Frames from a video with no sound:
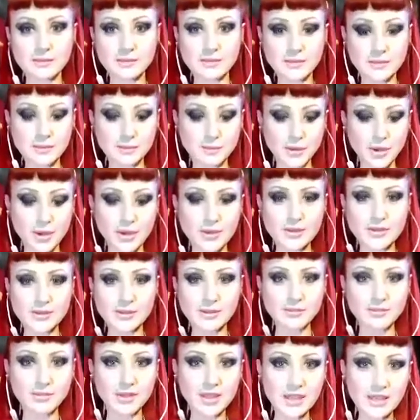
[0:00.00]
some nice
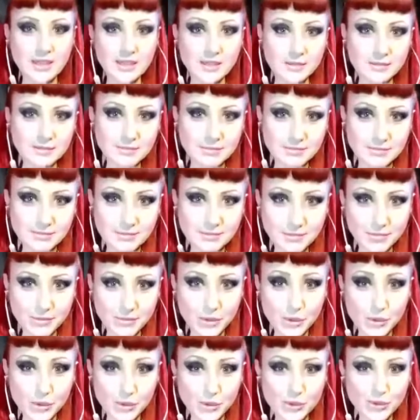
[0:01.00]
vegan
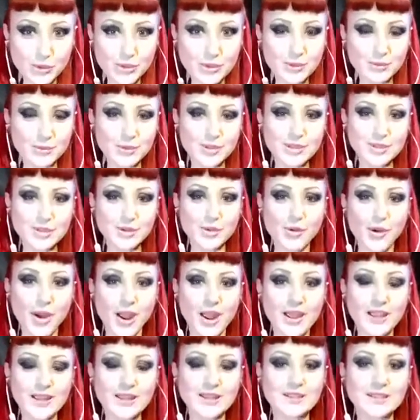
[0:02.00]
food, which is
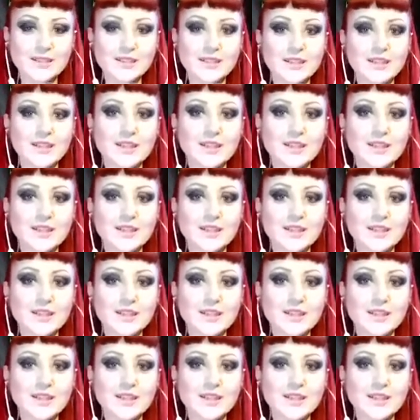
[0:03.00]
great.